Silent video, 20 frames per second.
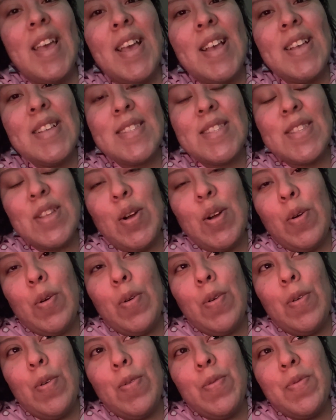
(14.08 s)

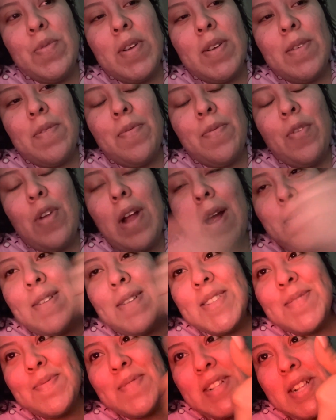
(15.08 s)
So 4
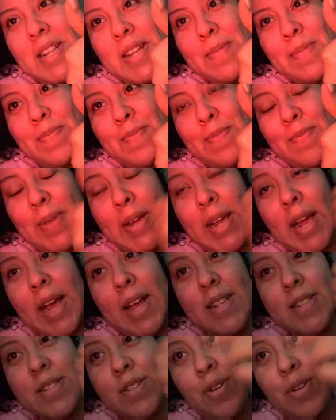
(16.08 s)
hours of sleep, my
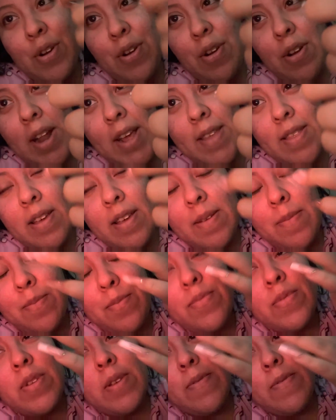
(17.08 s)
eyes hurt, like they
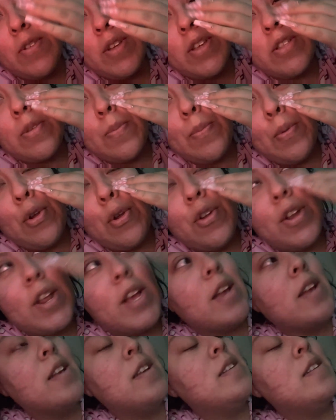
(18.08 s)
feel like they're
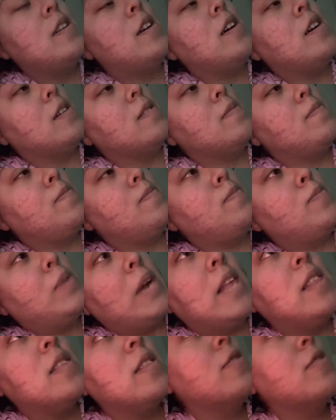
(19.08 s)
burning.
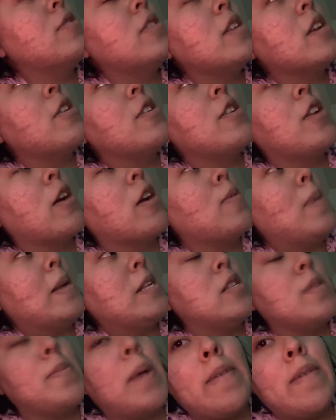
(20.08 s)
But I literally could not go back
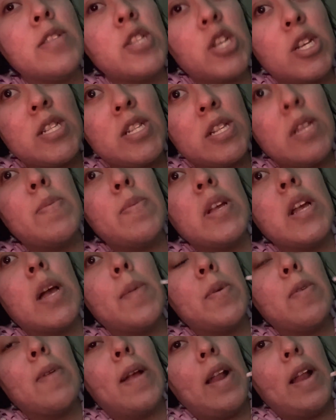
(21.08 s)
to sleep. I even took a sleeping
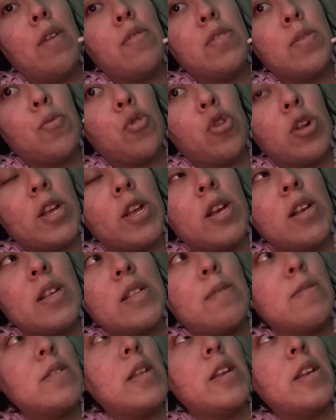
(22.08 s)
gummy right now in the morning because
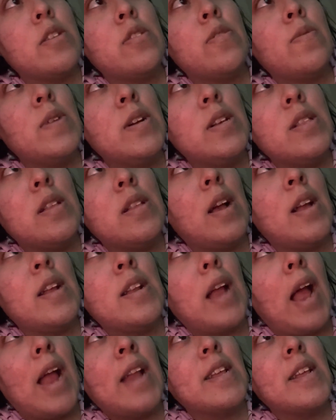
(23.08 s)
I was like, you know what,
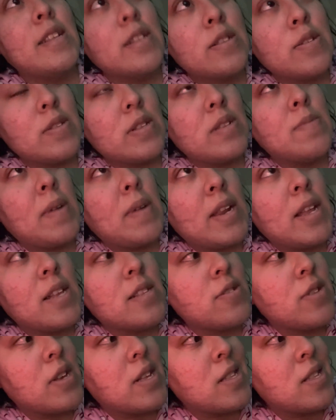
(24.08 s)
I need to sleep, I need
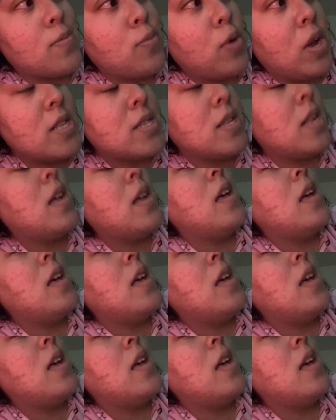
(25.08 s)
to get some rest.